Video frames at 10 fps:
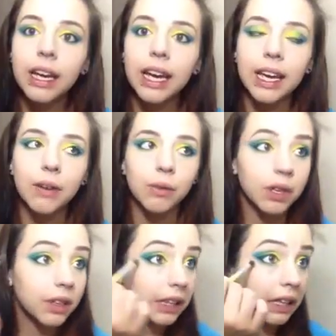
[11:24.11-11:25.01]
it
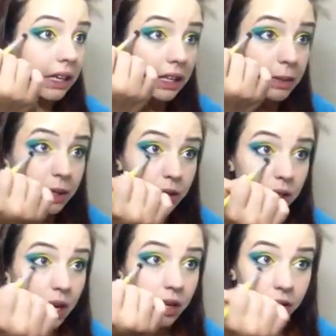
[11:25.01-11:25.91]
really, like, especially
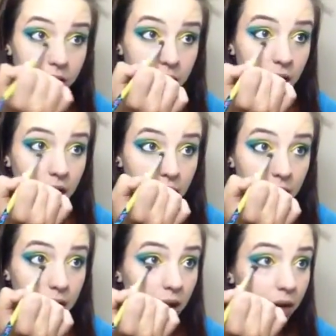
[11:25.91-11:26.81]
under the eye,
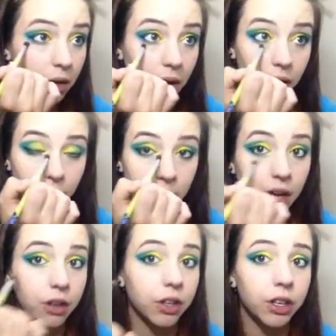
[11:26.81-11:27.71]
I'll go all the way
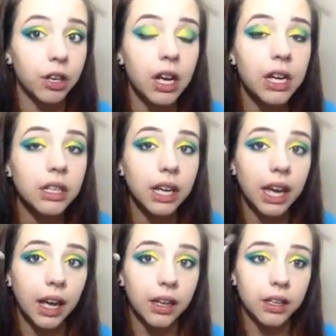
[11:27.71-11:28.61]
under
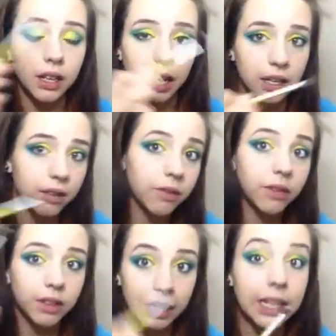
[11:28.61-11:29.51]
and kind of
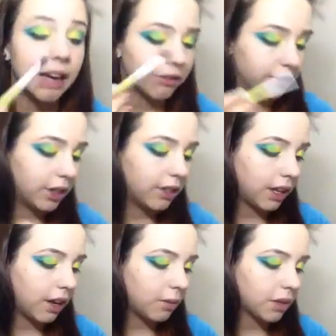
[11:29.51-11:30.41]
clean everything
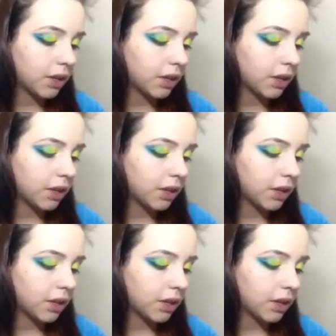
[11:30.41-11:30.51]
up.